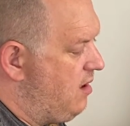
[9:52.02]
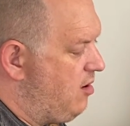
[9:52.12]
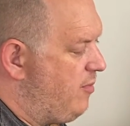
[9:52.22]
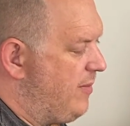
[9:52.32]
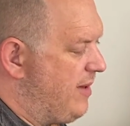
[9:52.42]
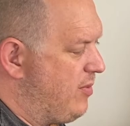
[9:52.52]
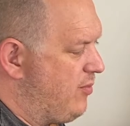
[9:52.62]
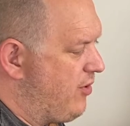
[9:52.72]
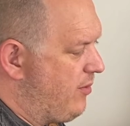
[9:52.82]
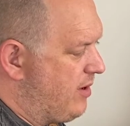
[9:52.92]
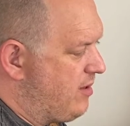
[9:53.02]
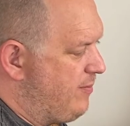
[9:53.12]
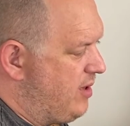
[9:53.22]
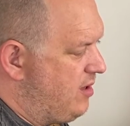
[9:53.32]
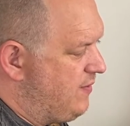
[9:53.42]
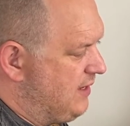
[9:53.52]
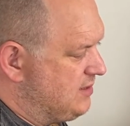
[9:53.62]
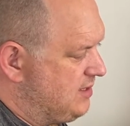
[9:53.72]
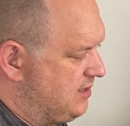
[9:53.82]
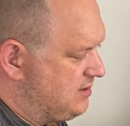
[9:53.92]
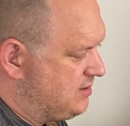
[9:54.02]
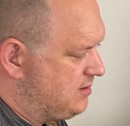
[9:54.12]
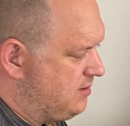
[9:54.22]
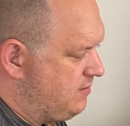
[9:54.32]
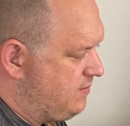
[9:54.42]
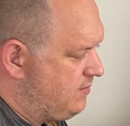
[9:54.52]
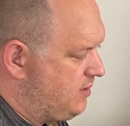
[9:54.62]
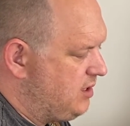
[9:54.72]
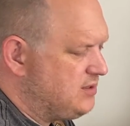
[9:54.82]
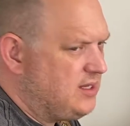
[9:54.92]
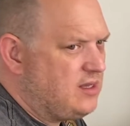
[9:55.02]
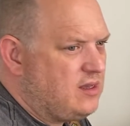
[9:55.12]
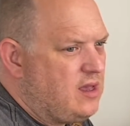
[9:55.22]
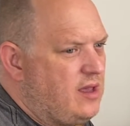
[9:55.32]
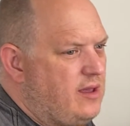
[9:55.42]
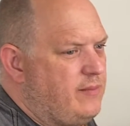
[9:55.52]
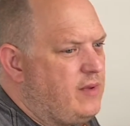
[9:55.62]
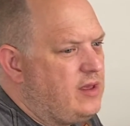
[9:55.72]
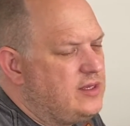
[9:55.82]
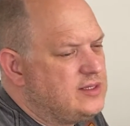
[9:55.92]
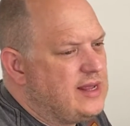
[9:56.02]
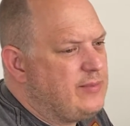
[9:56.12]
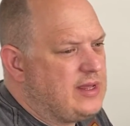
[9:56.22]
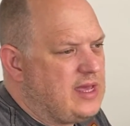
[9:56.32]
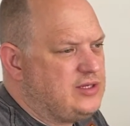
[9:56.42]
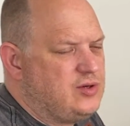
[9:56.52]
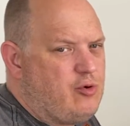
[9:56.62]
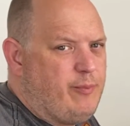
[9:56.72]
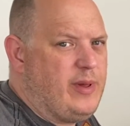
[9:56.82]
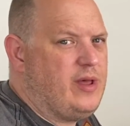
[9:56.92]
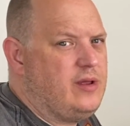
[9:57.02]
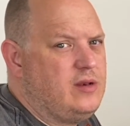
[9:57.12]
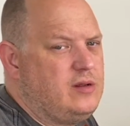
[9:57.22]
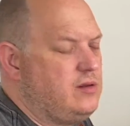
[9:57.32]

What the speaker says: on my MacBook Pro I can burn these discs using, I use an application called Burn,